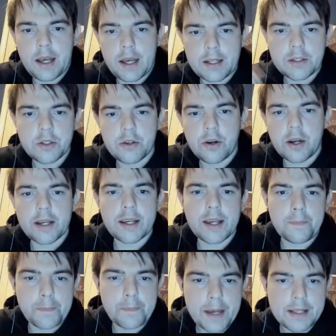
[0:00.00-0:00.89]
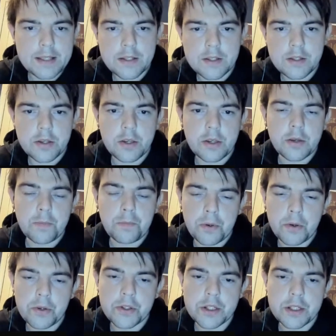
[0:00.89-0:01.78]
and try and get better, so you can
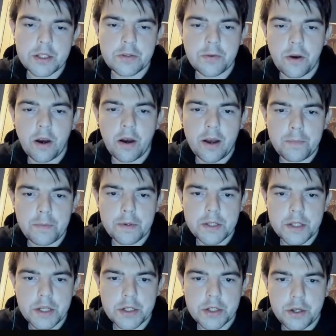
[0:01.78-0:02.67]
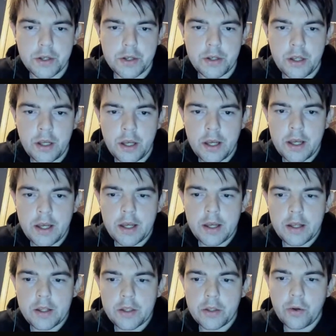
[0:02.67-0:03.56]
push into a higher position.
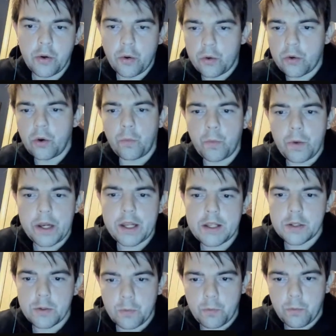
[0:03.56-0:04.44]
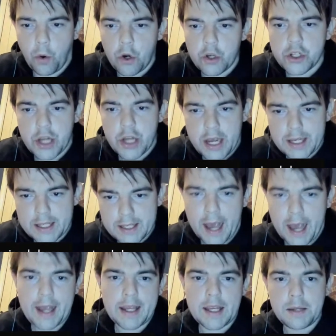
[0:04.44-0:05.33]
You're not willing to watch a
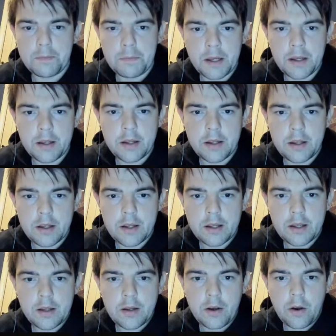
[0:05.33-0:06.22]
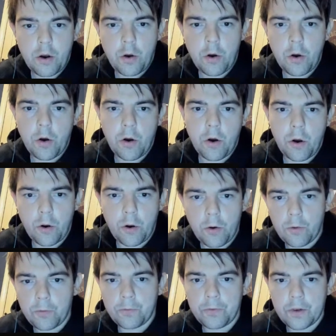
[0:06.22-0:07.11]
game
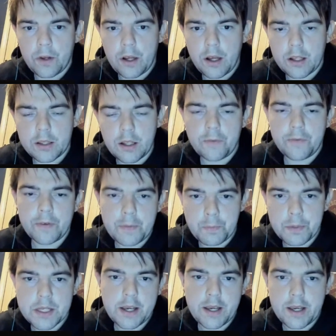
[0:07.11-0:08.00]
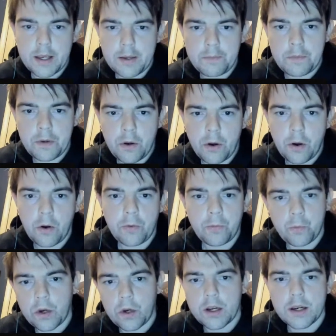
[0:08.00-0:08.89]
of another team,
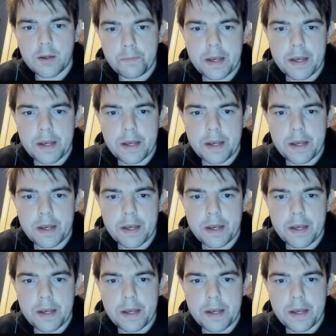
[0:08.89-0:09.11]
of one of the